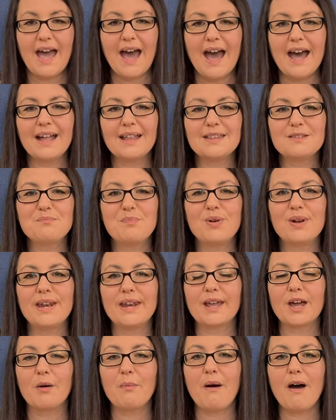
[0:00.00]
and
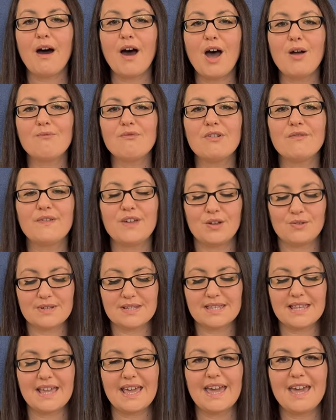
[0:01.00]
pulling apart
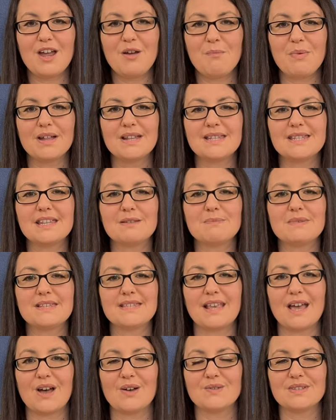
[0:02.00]
reveals the earbuds
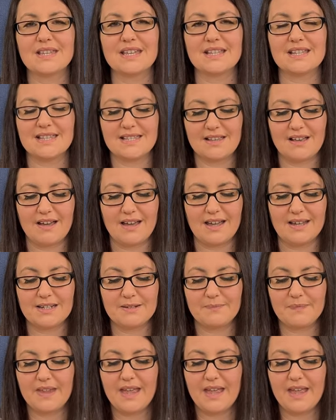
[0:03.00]
themselves inside